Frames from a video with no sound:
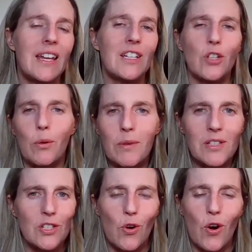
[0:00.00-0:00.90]
He told me the
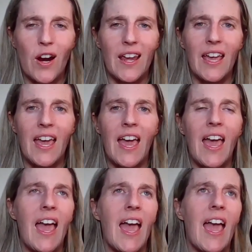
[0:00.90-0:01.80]
story,
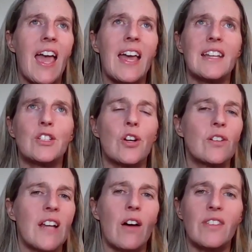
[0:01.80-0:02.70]
and it
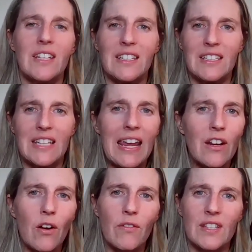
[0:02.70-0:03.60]
turned out that he'd
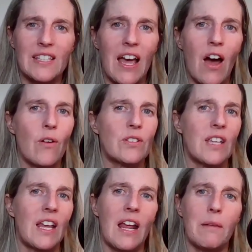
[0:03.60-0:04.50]
taken over this house
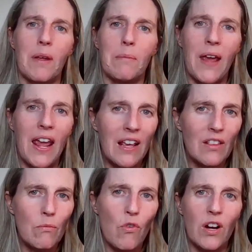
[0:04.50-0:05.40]
and had been paying
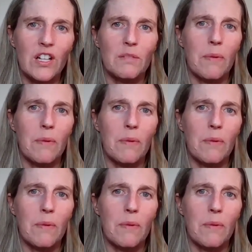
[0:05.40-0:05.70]
the mortgage,